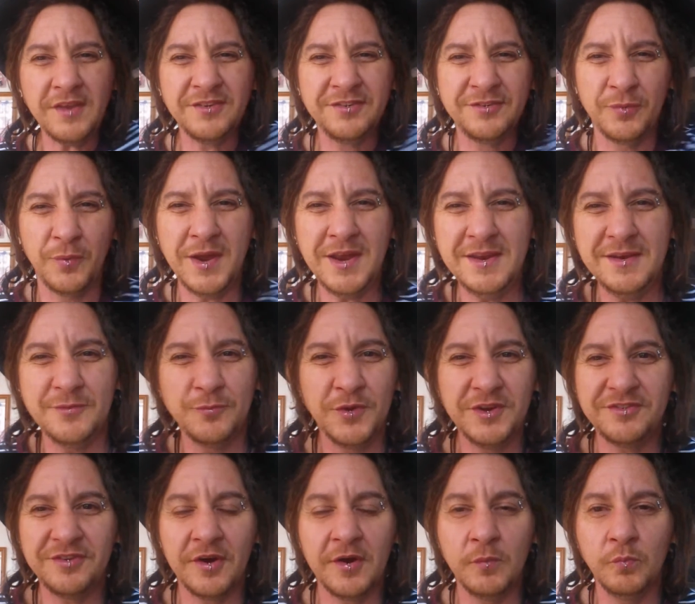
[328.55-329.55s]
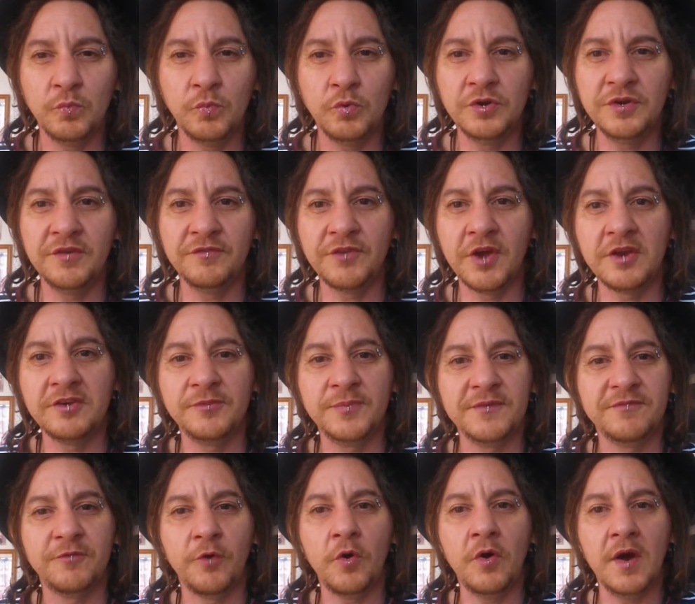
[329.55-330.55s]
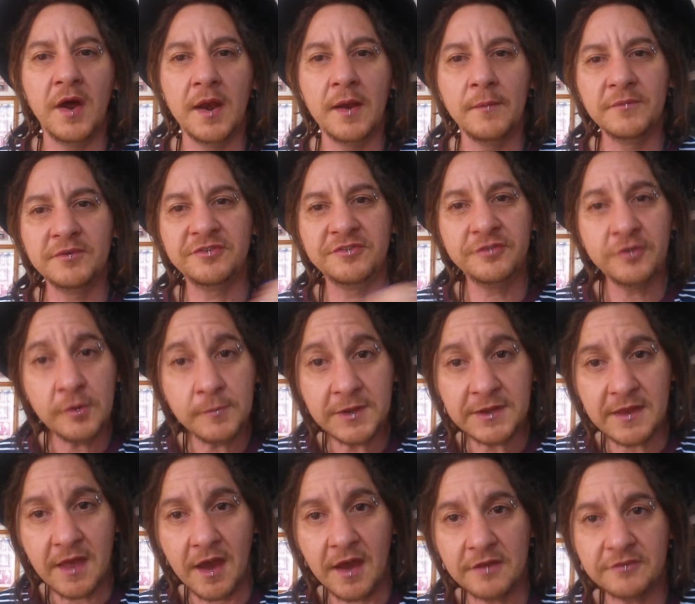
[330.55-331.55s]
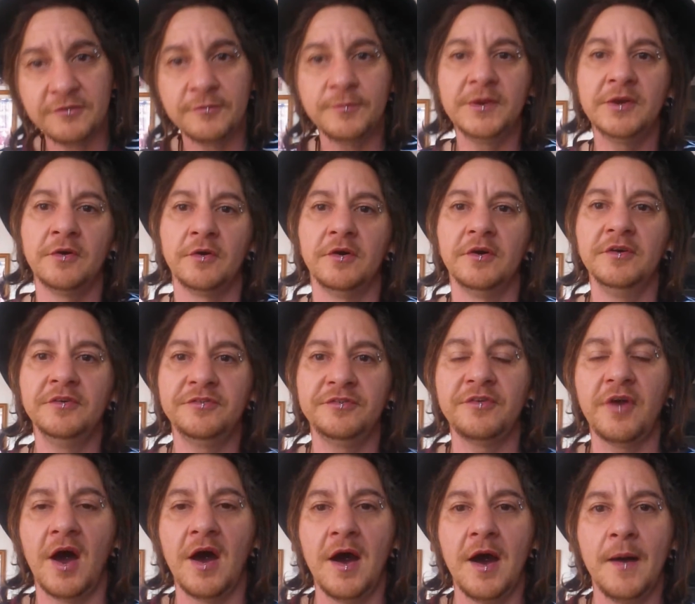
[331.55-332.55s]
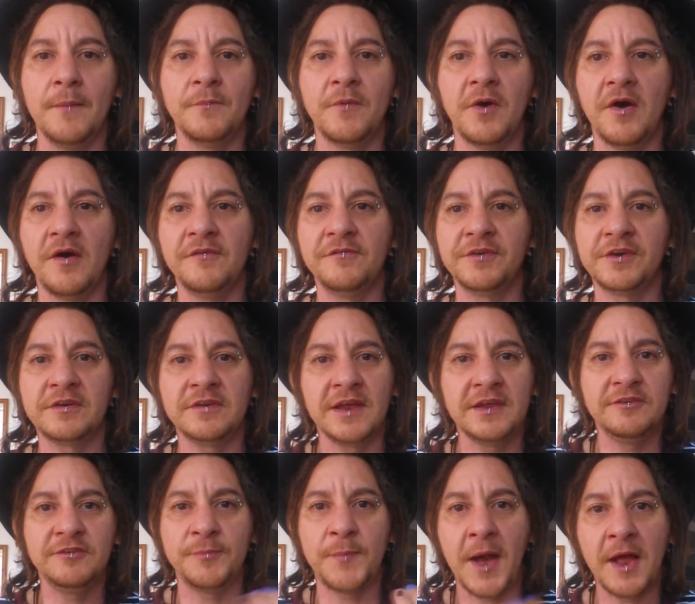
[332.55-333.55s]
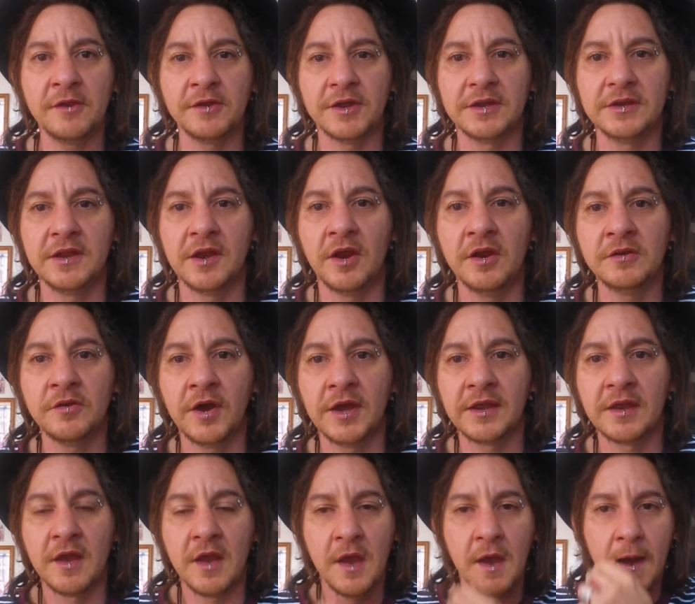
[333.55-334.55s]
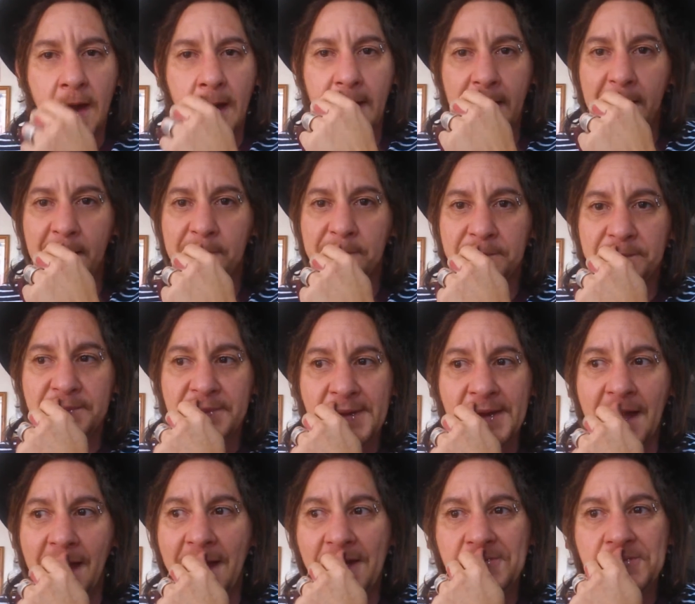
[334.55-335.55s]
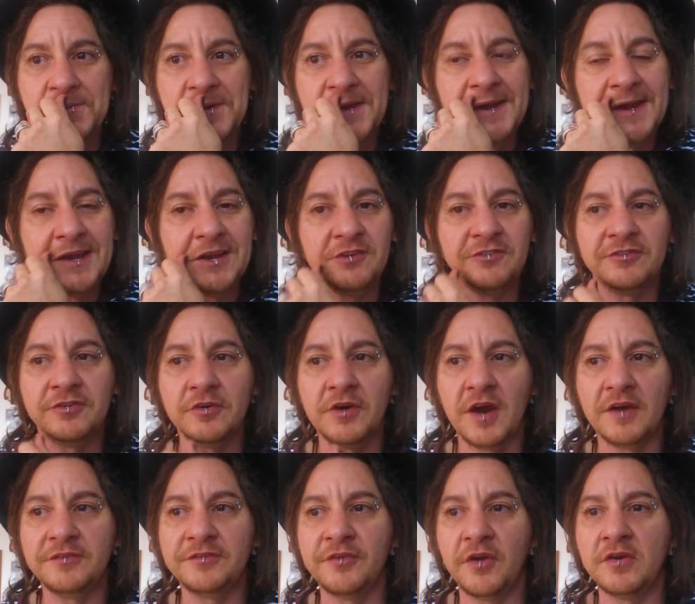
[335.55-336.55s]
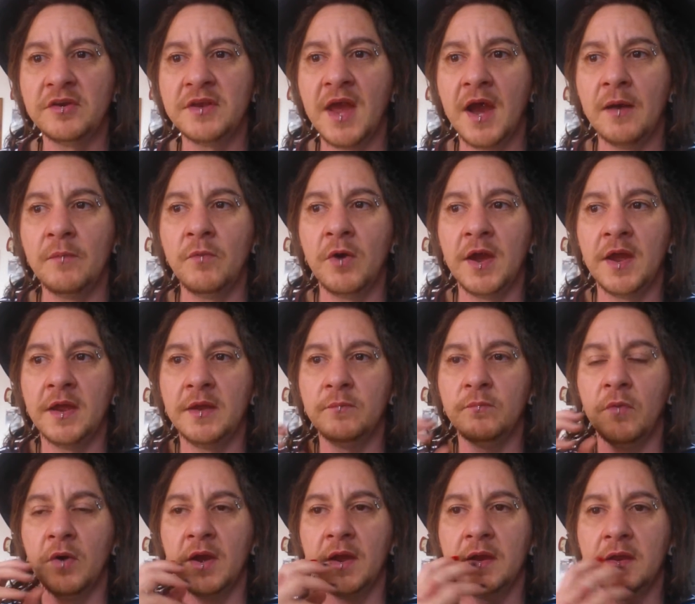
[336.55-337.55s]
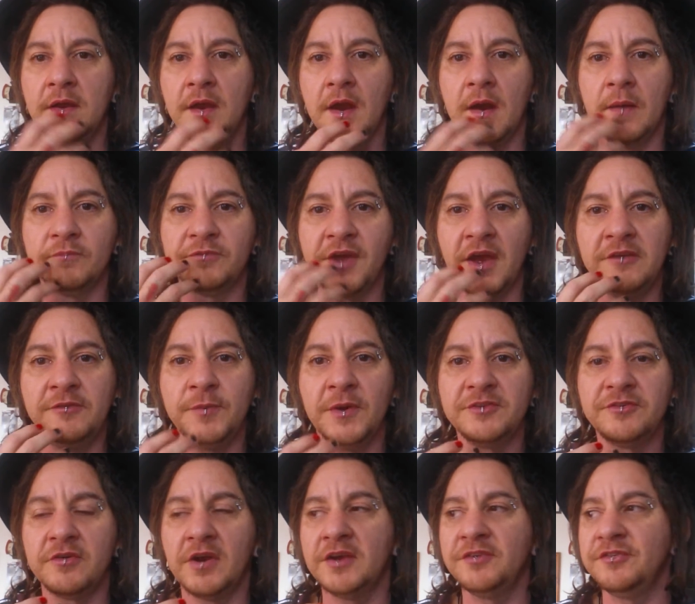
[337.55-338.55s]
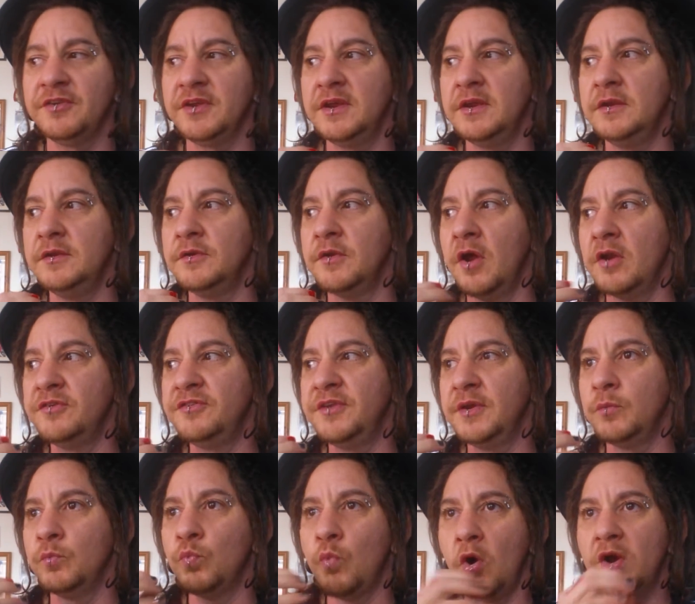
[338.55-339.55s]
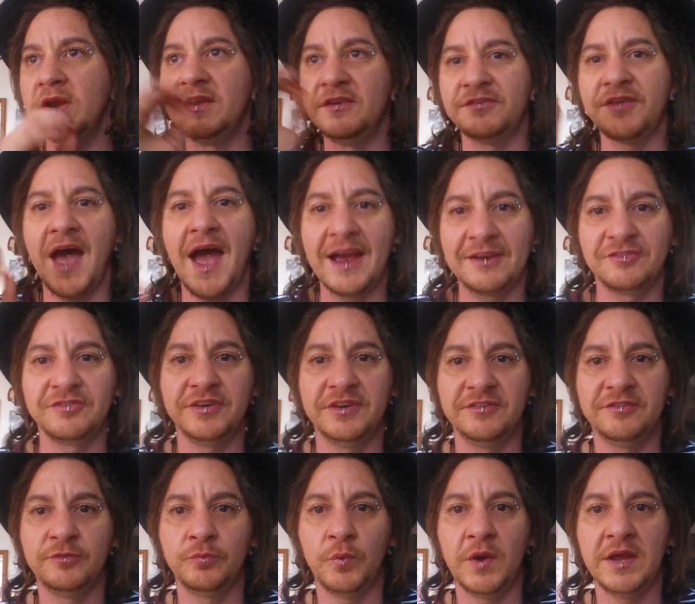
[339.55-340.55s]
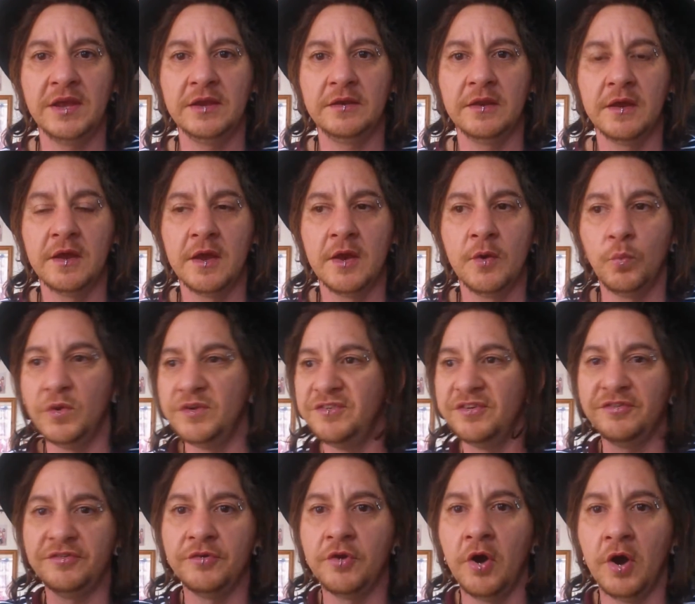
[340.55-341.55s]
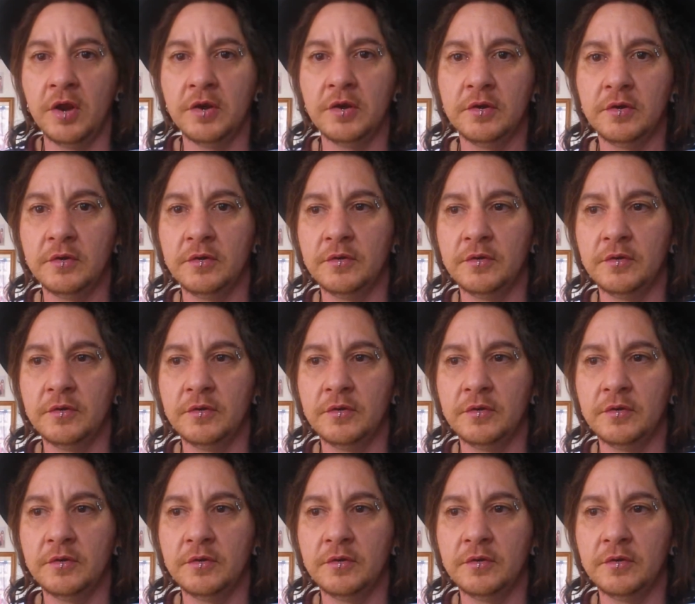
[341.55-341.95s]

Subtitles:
sweet, which I wouldn't have noticed before, and I'm assuming that's because of a cleansed palate, you know, like I haven't been eating sugar, so now my taste buds are actually noticing what is actually sweet, which is not